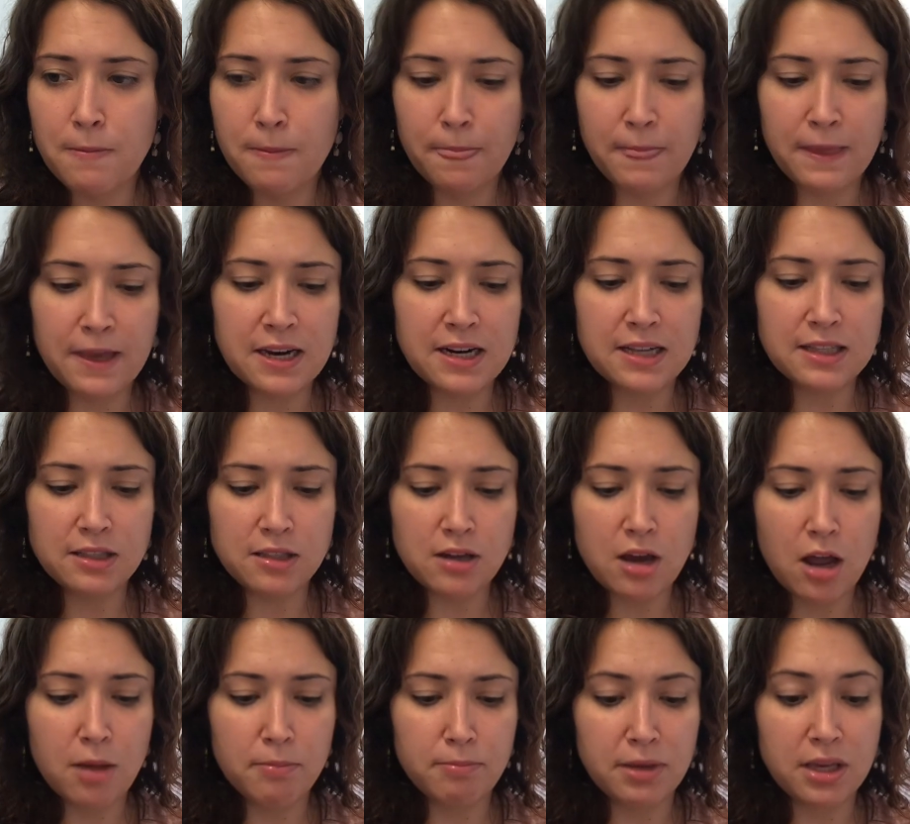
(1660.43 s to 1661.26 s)
And it's
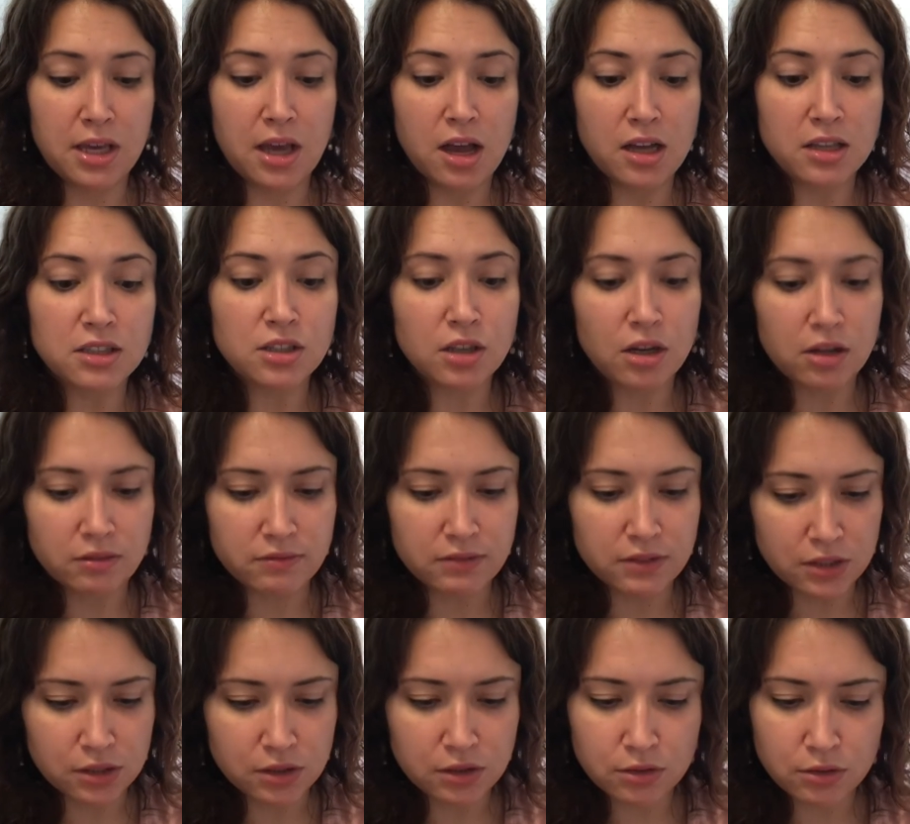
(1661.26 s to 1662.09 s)
not because of
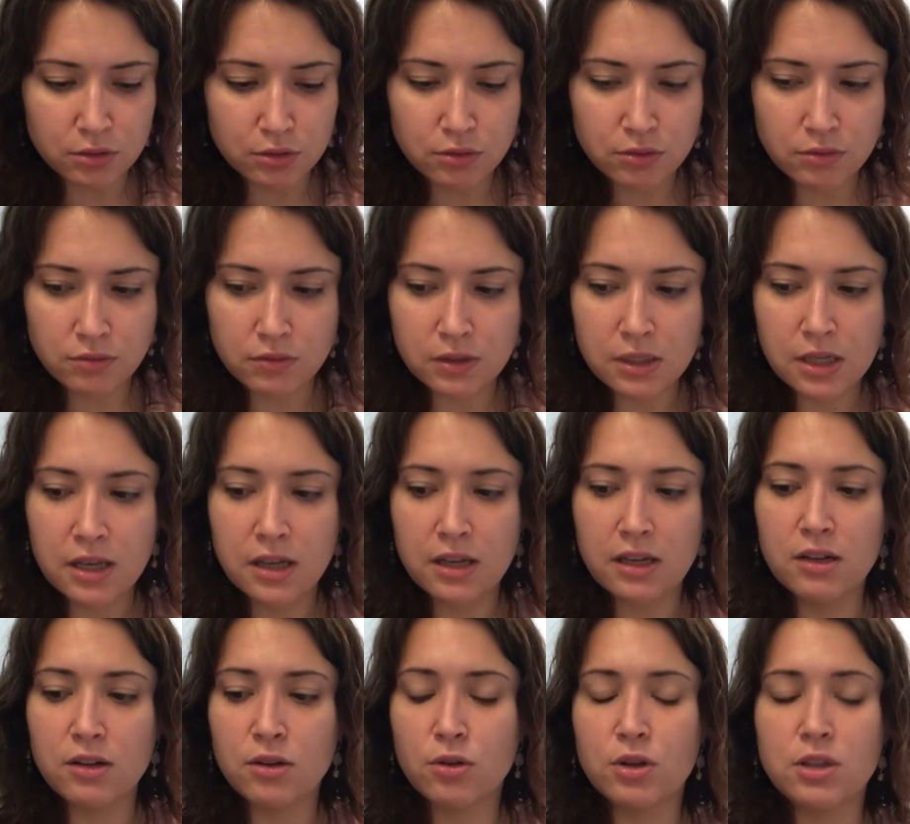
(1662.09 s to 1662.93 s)
you,
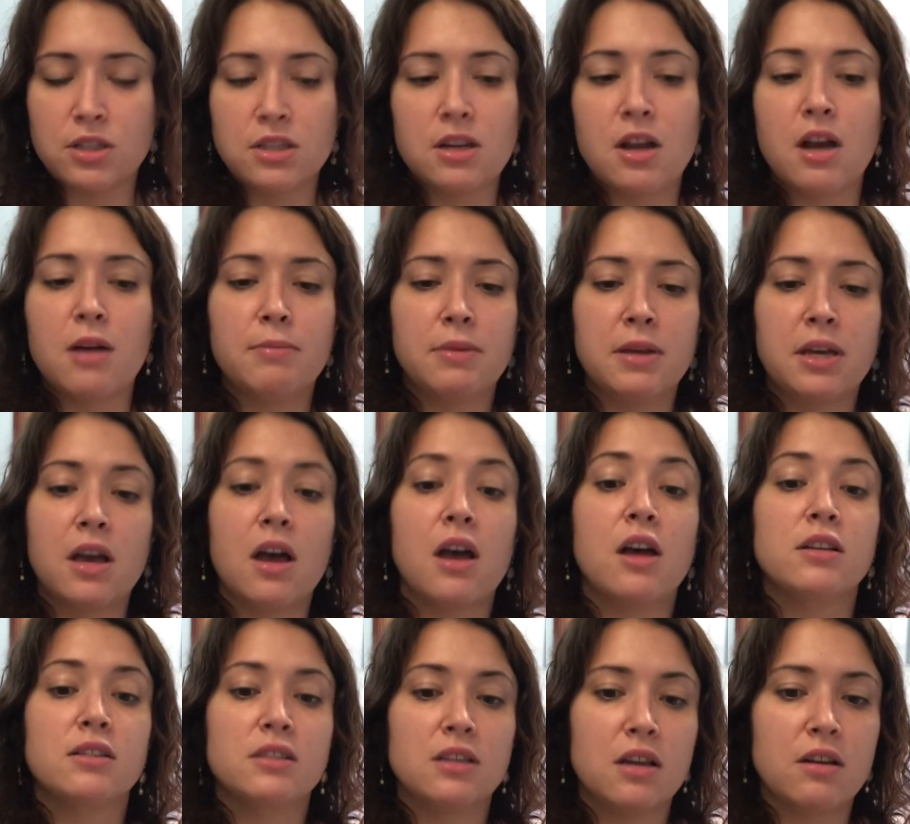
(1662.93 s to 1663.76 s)
or it's not
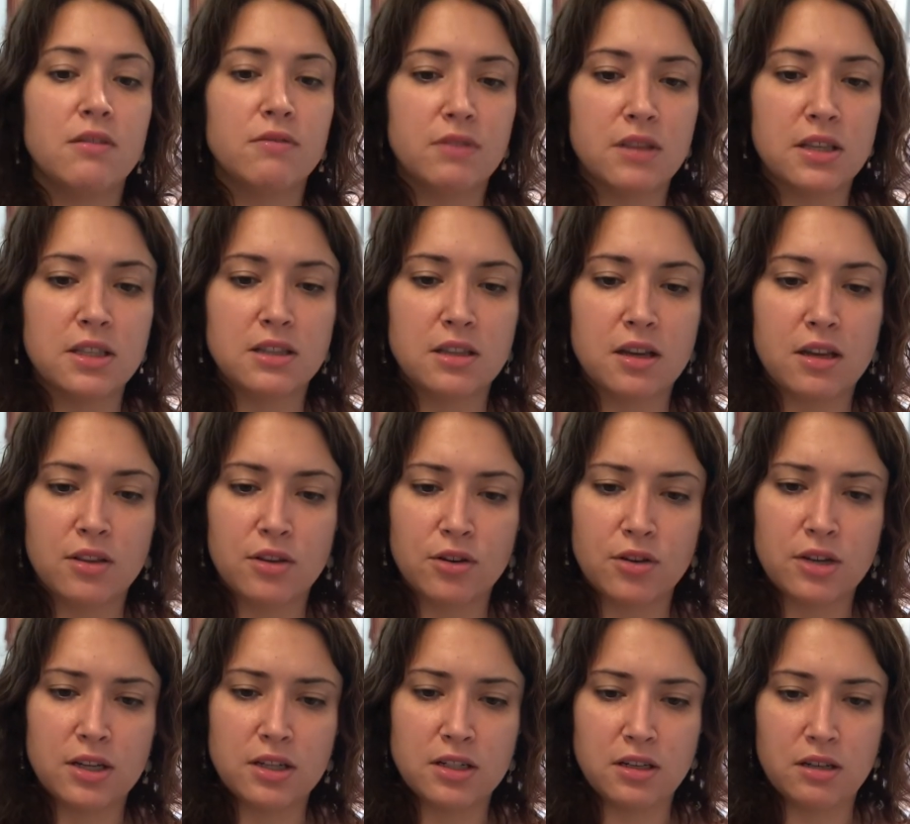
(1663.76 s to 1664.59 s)
because of this other
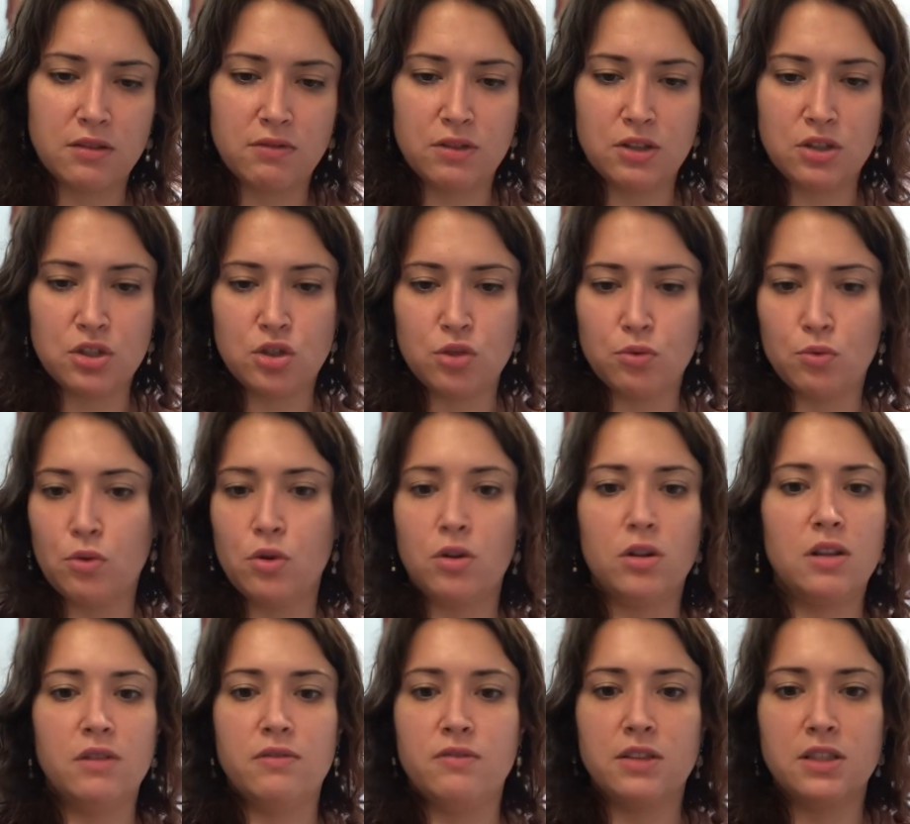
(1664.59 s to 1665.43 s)

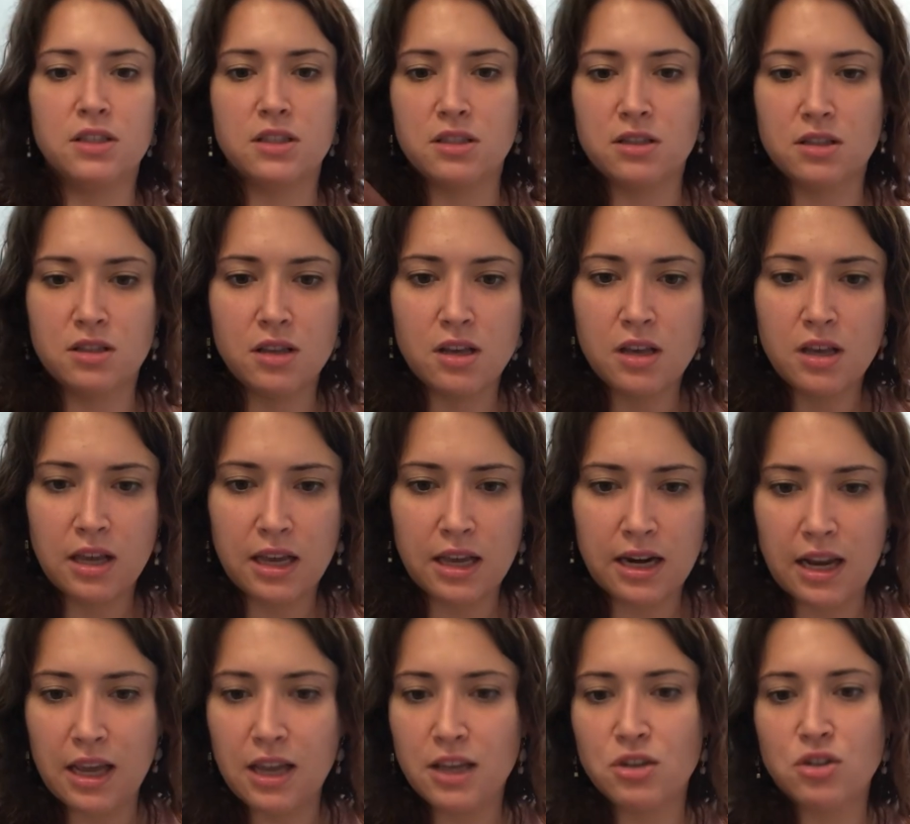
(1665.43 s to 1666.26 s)
individual, if it's
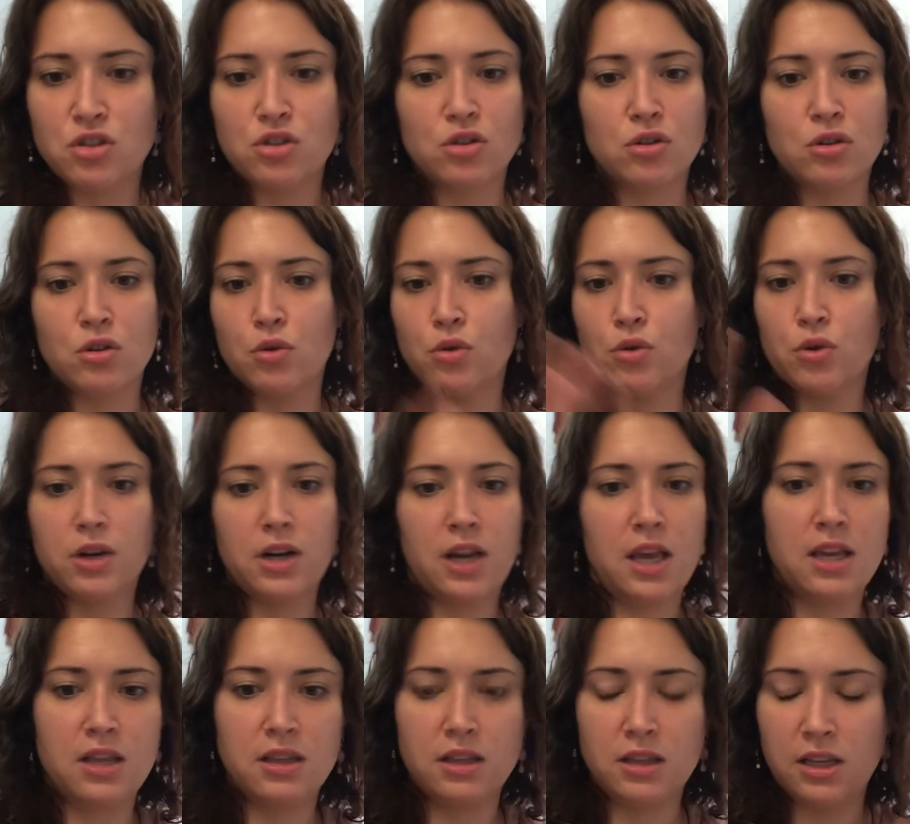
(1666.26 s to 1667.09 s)
an angel or an
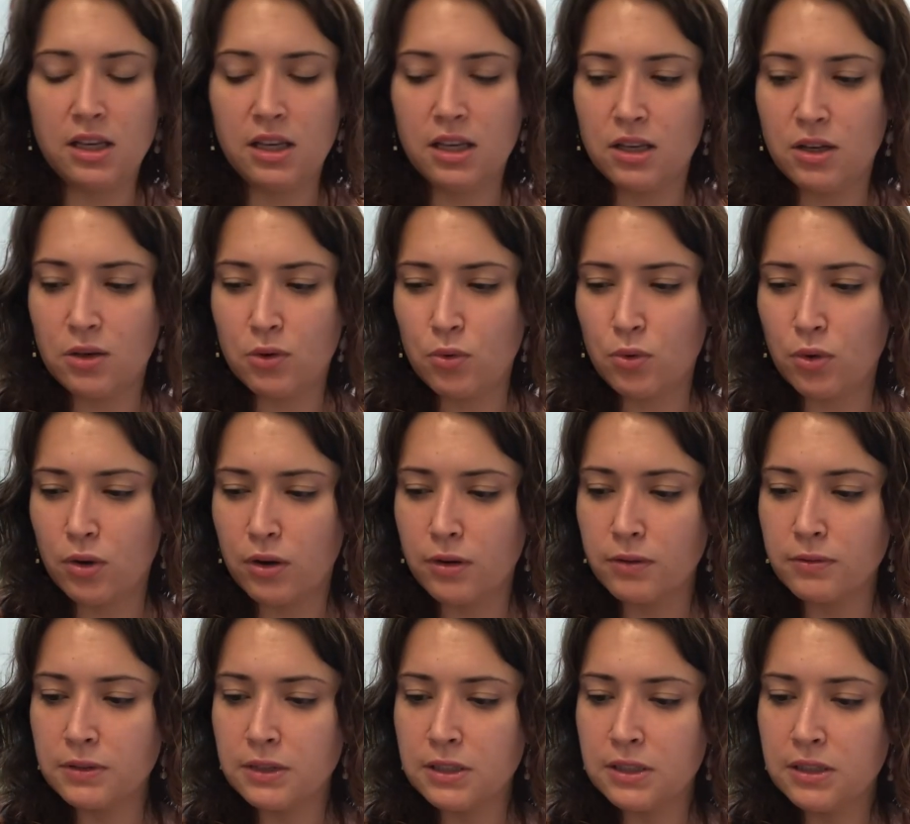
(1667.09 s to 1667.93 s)
alien, or
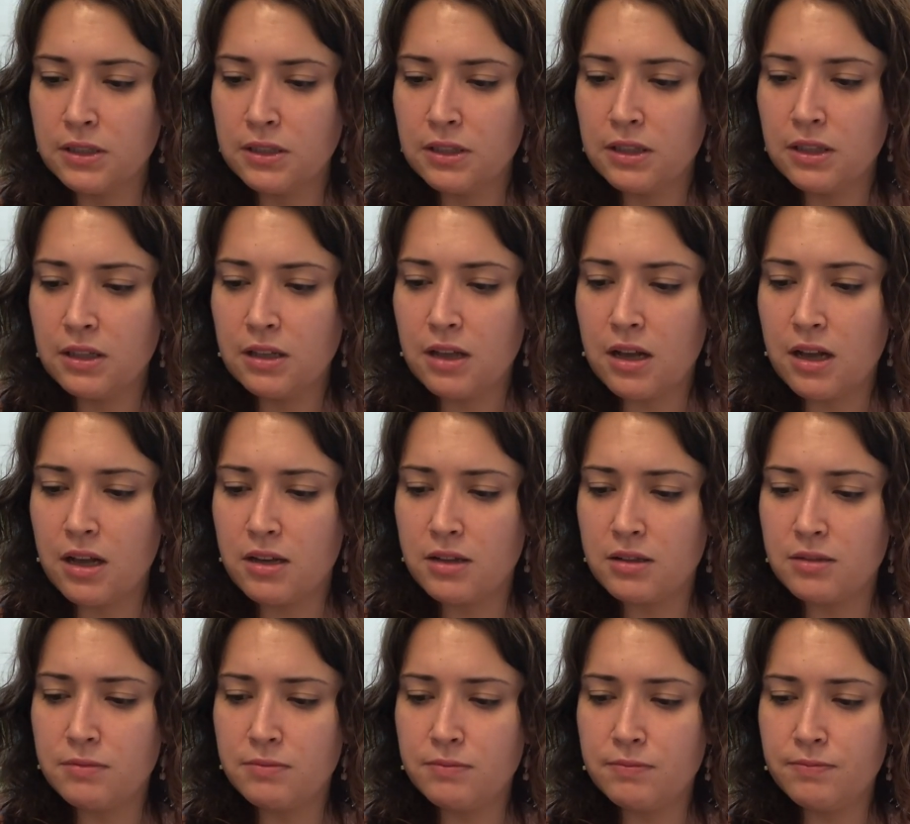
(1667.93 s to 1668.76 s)

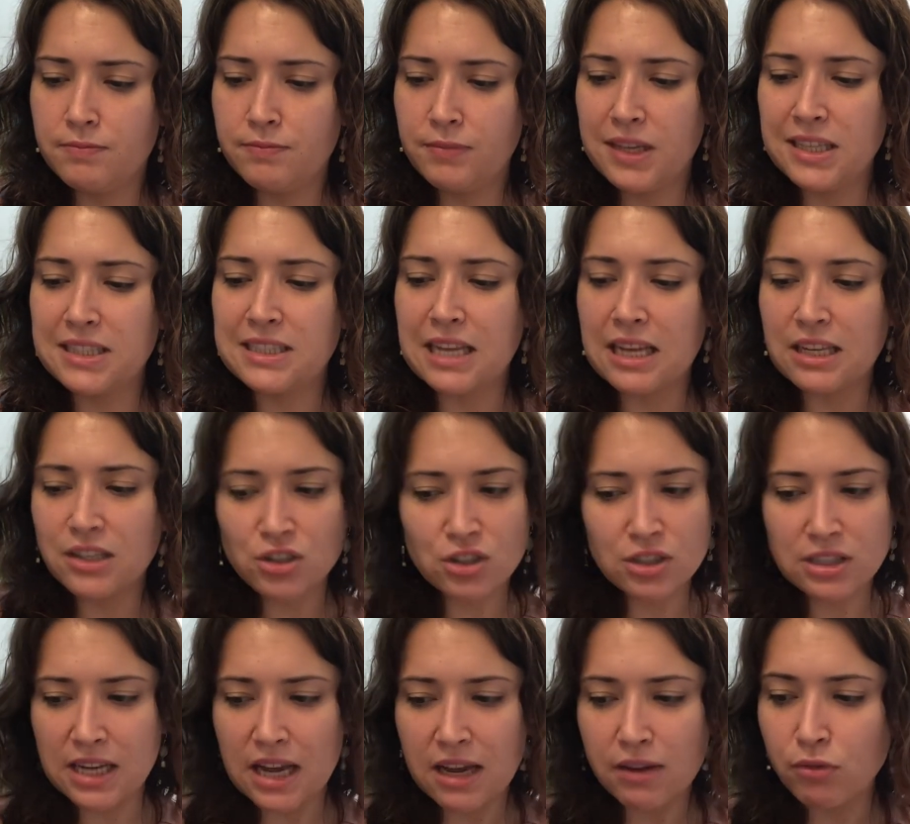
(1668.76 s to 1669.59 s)
um, it's
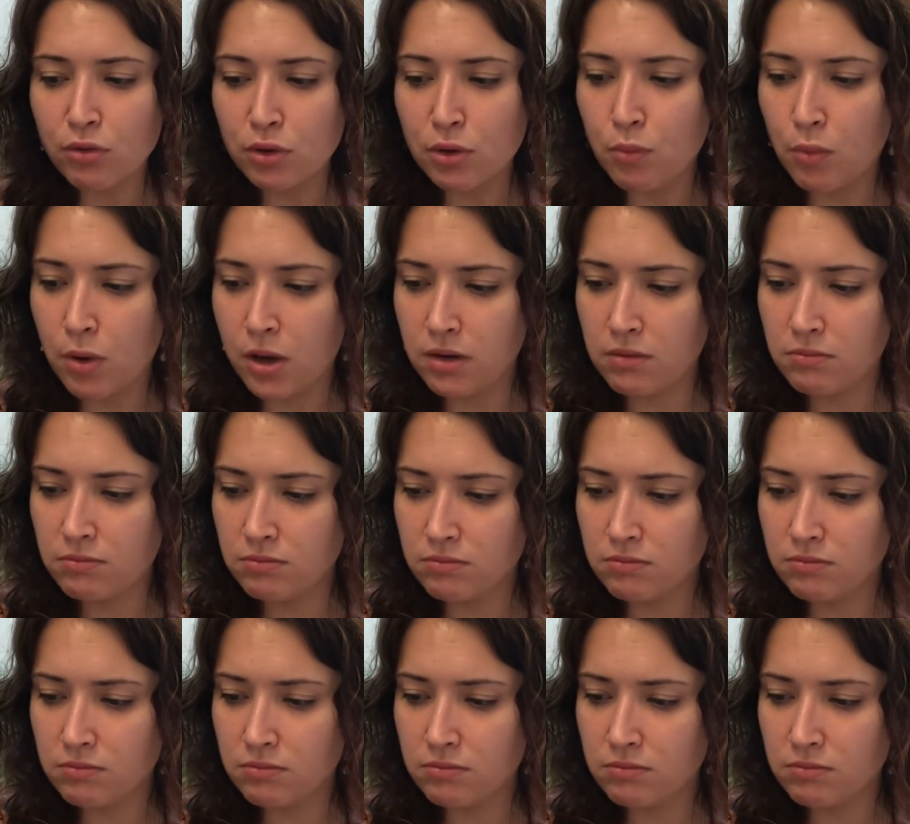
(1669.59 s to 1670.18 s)
just everyone.